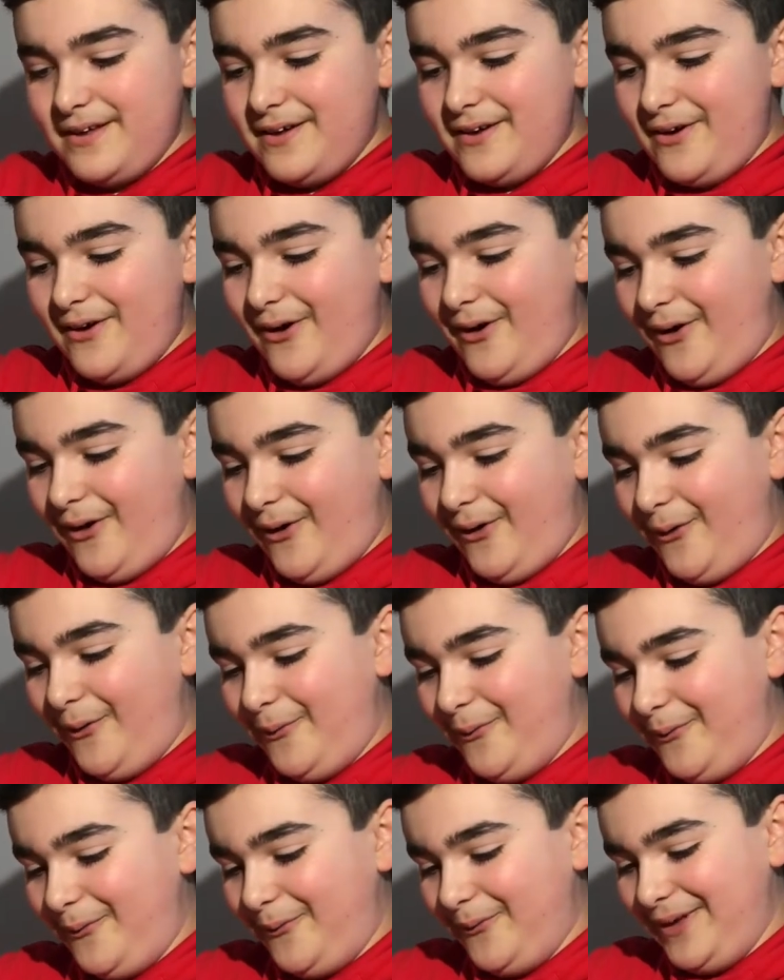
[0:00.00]

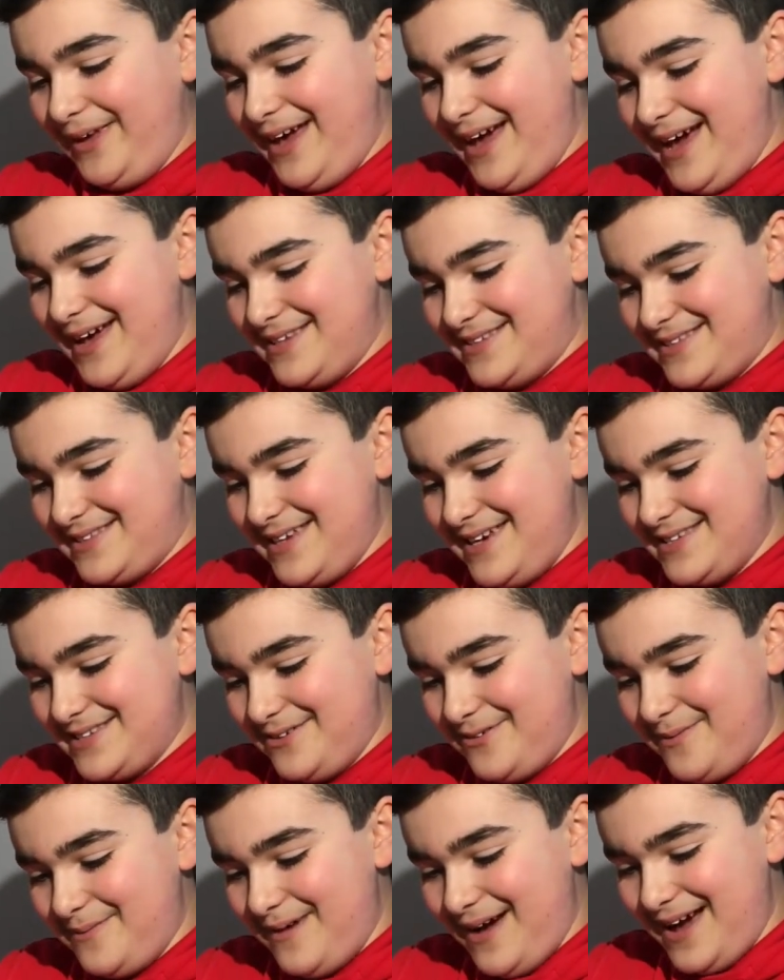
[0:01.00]
Oh yes, these are
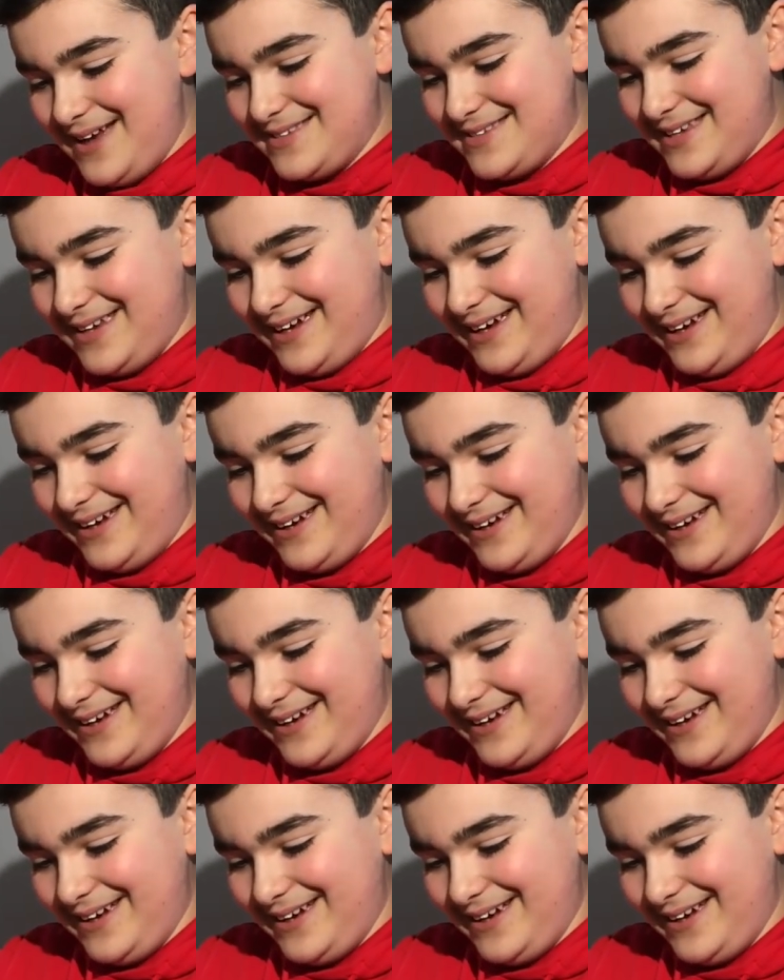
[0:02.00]
amazing.